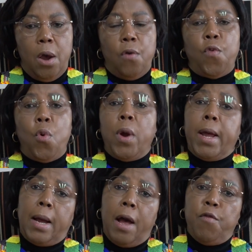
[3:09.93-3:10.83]
for
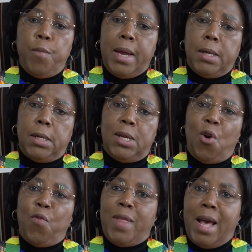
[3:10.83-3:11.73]
a government
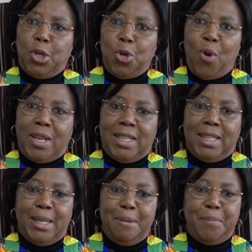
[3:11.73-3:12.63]
of their choice.